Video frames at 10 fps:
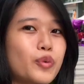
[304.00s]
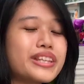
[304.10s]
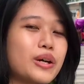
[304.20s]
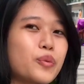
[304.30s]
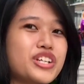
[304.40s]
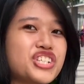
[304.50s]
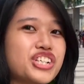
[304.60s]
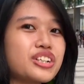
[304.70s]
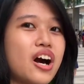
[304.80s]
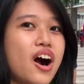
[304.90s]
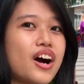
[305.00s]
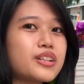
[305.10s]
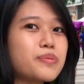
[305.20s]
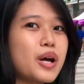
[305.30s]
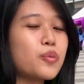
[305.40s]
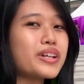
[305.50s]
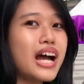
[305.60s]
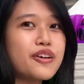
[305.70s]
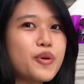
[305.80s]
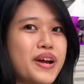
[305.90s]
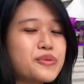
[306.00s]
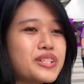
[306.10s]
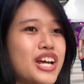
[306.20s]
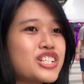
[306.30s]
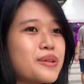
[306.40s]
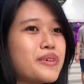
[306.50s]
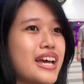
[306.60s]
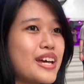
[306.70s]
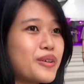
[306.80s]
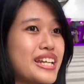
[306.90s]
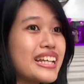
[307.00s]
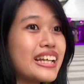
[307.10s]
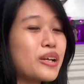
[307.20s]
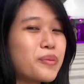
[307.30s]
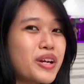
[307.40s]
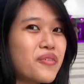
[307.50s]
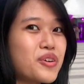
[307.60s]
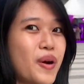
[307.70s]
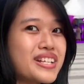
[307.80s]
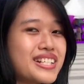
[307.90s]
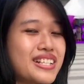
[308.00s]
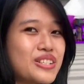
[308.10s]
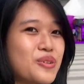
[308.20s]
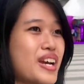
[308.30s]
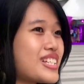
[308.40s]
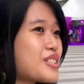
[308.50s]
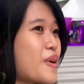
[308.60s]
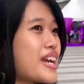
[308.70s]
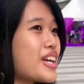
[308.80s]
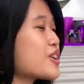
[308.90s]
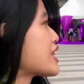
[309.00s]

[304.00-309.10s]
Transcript: with the windshield on but without noise reduction and in a little bit of a noisy situation right here.